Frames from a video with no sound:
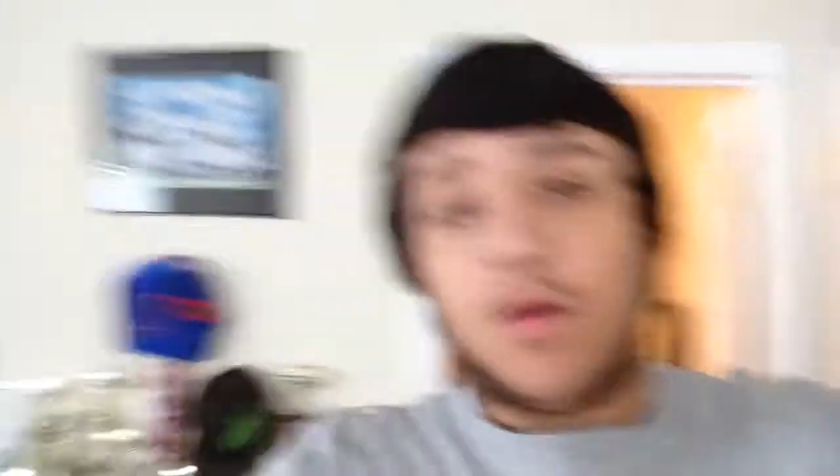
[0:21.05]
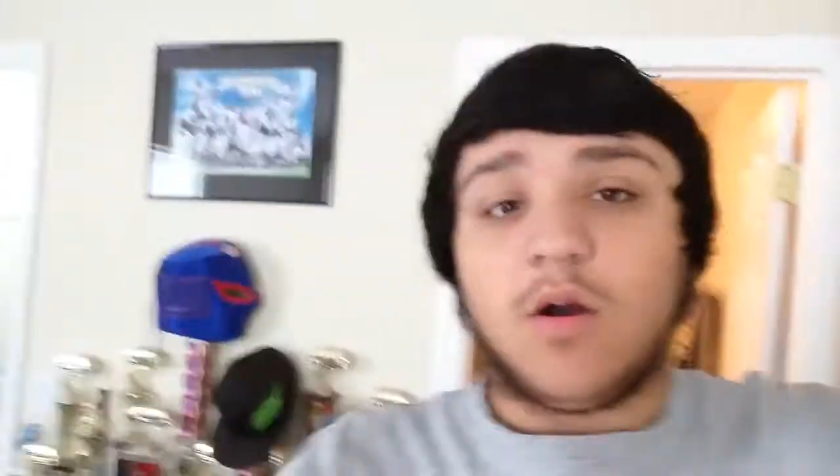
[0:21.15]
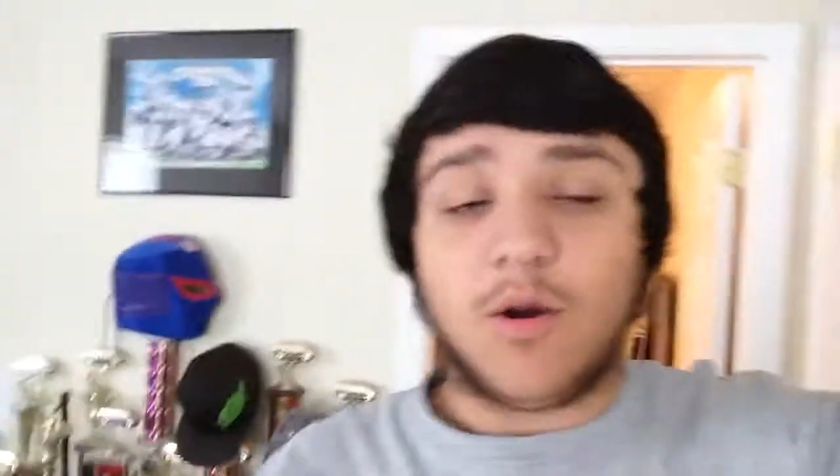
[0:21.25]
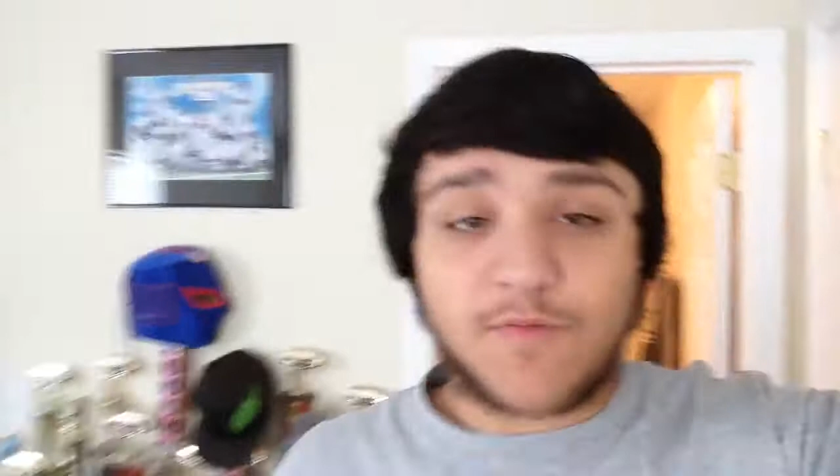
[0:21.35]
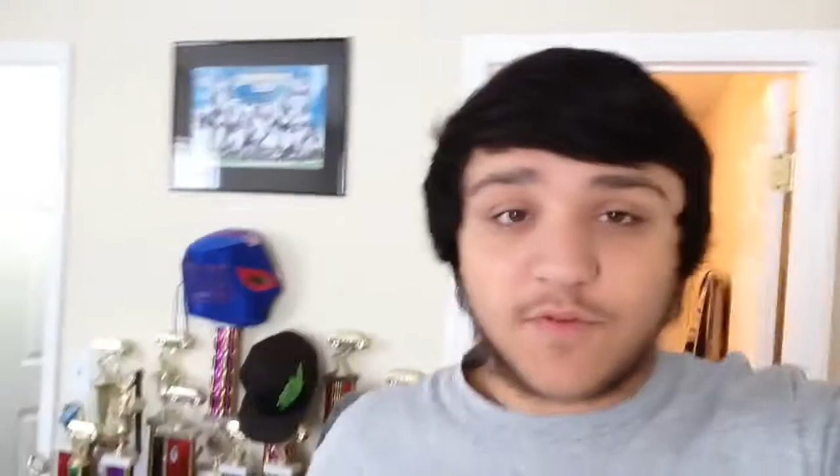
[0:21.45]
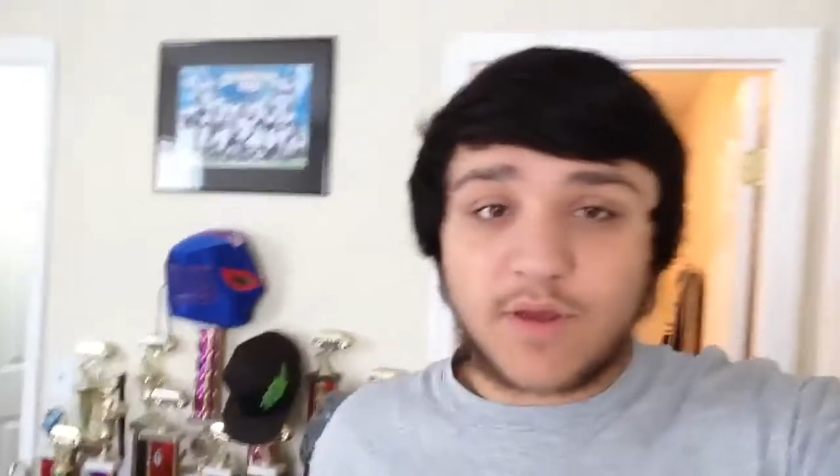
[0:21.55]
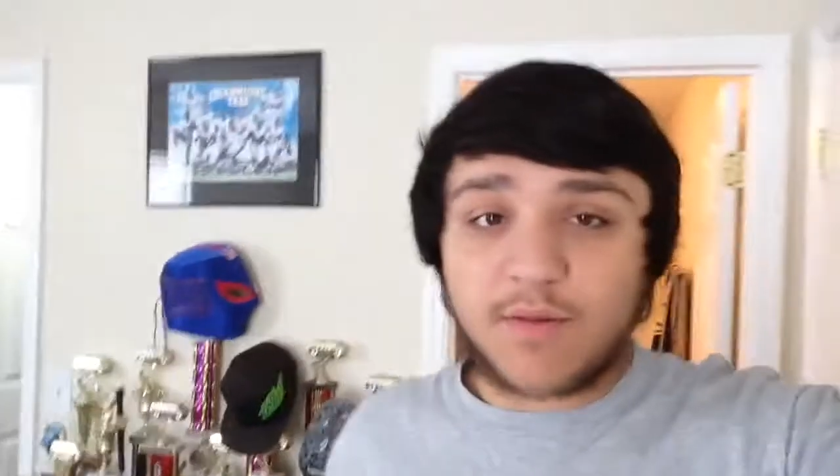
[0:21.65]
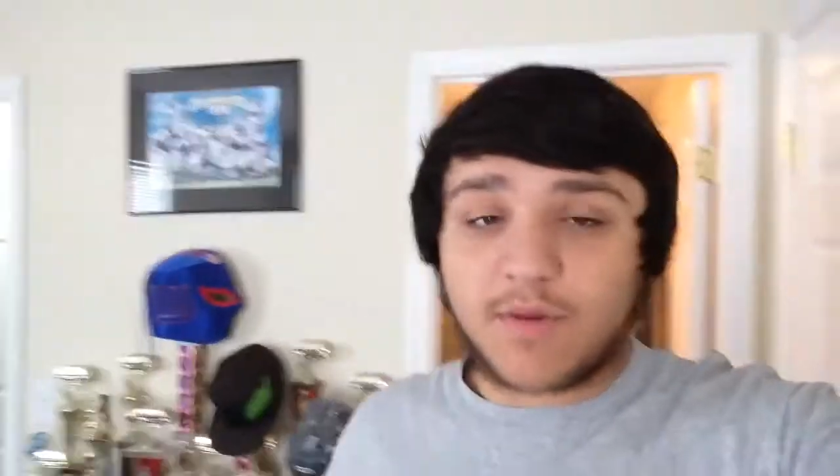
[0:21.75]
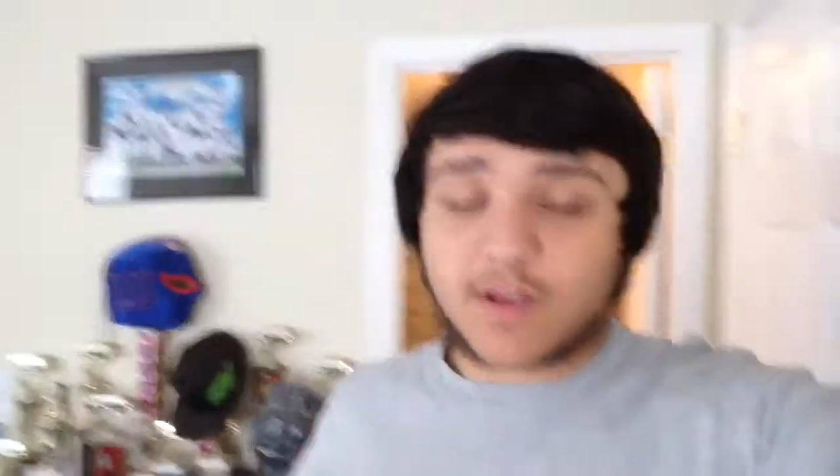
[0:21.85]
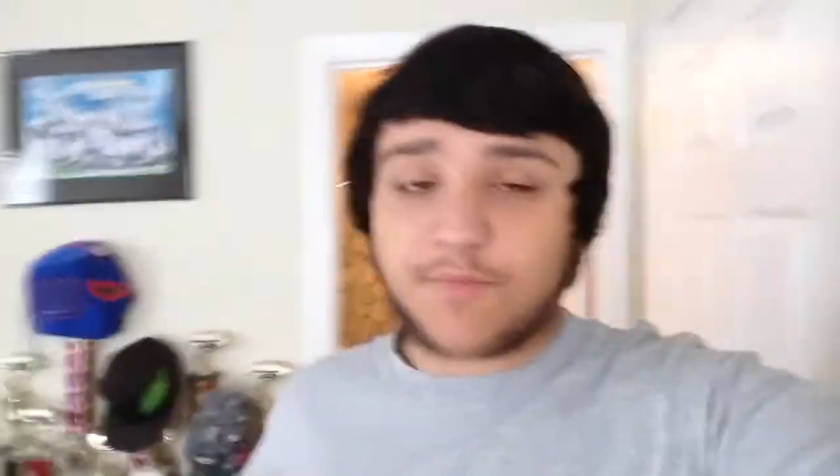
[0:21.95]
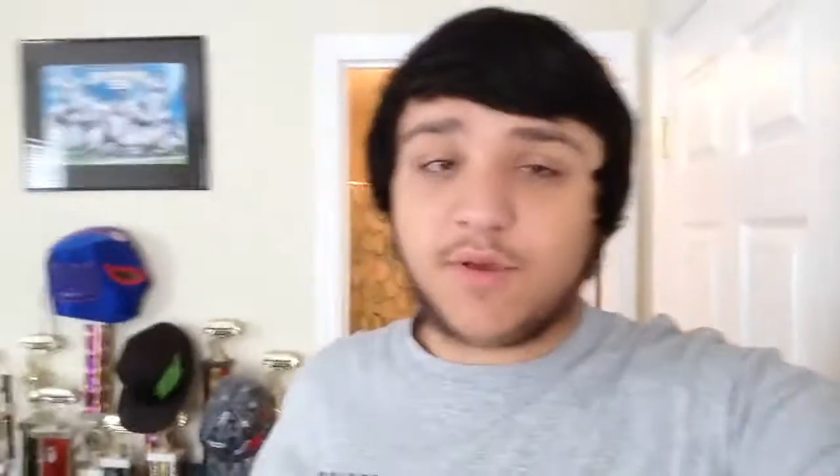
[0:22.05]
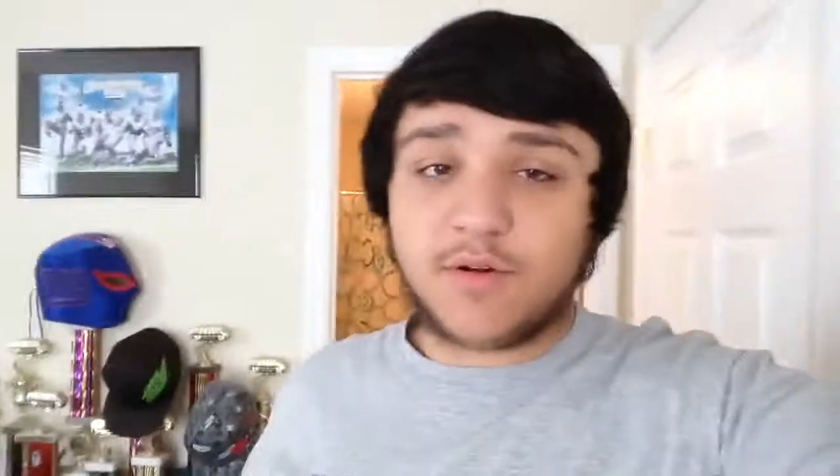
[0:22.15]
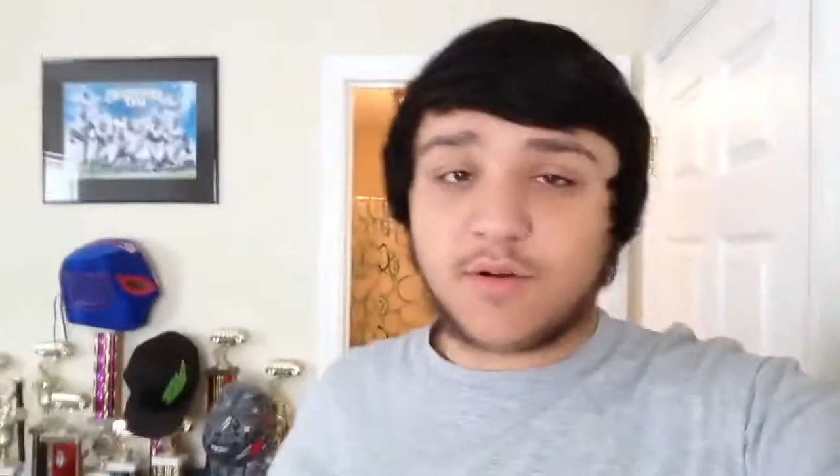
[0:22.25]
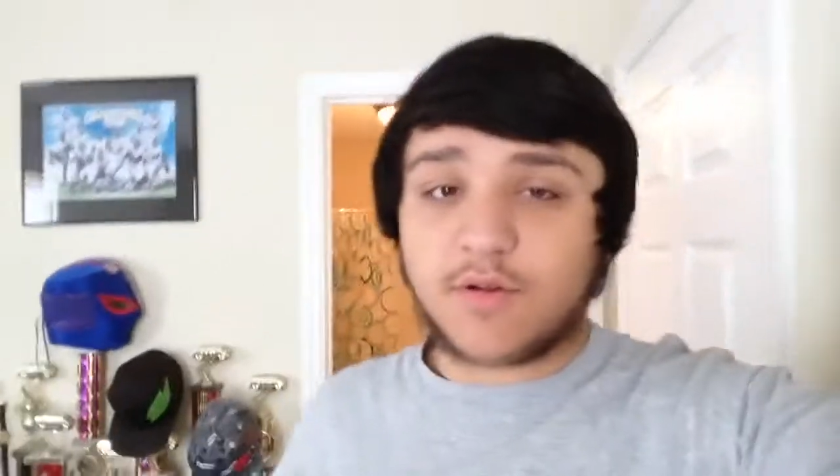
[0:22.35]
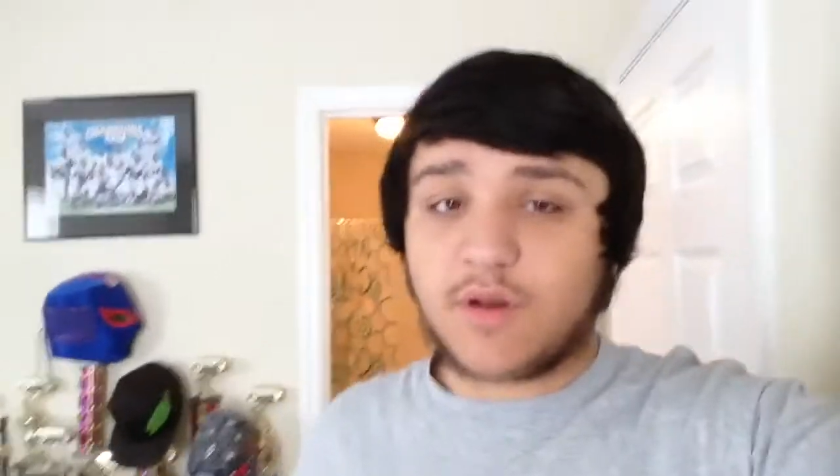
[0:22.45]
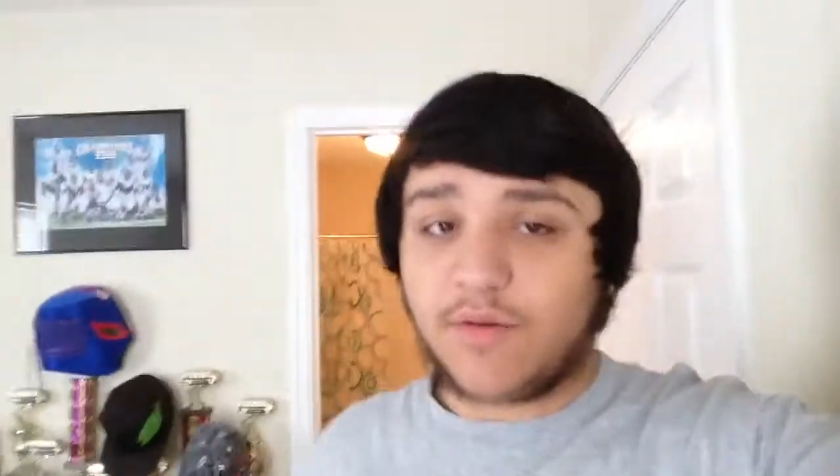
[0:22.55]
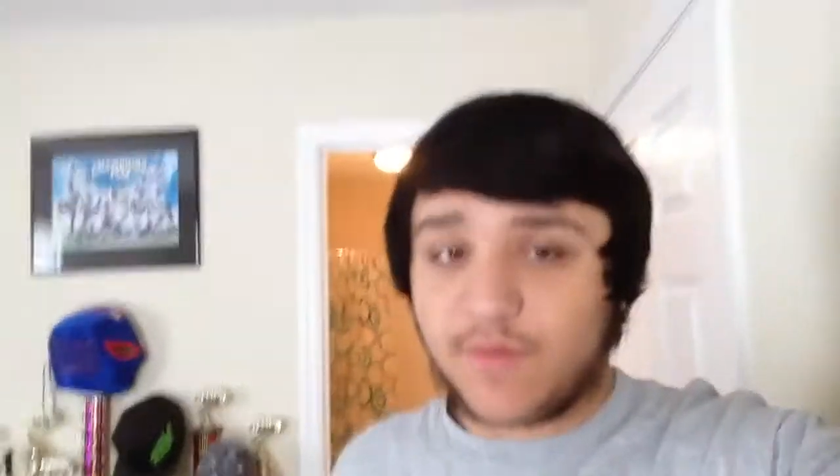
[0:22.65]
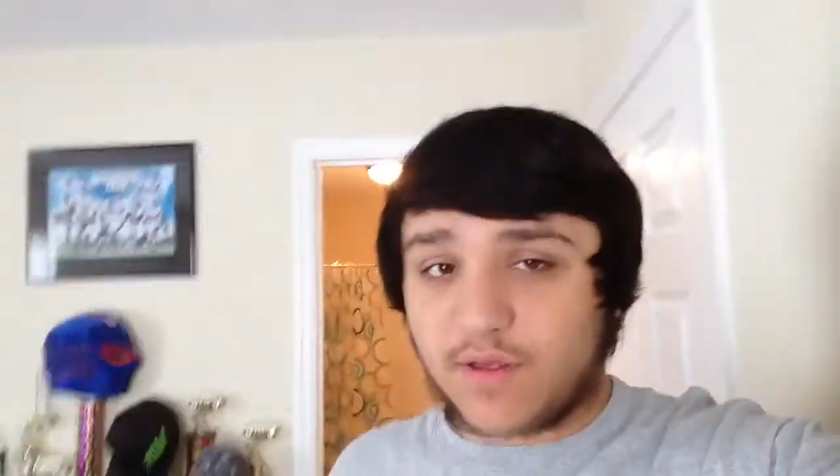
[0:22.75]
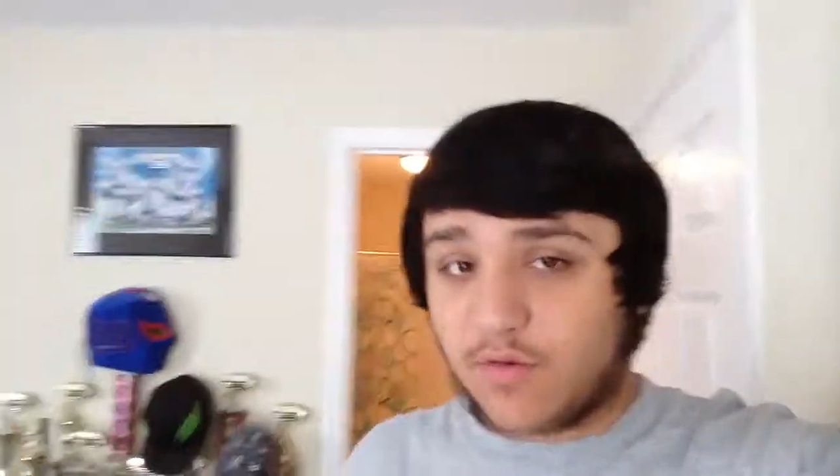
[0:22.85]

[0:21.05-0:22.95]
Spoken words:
hopefully my computer and everything